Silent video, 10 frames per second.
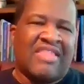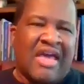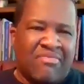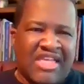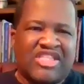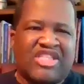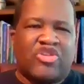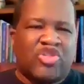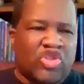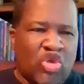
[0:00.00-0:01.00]
That means
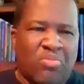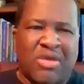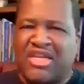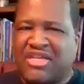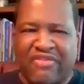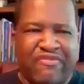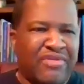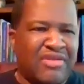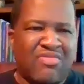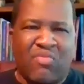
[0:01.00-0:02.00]
there's so many
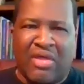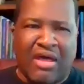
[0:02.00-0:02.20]
different